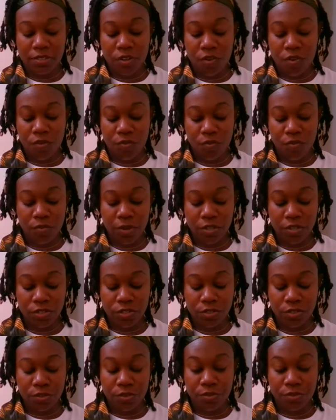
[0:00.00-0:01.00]
don't want
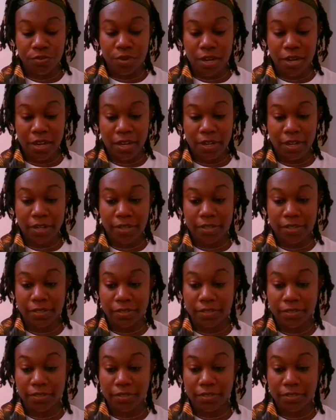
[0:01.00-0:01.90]
to,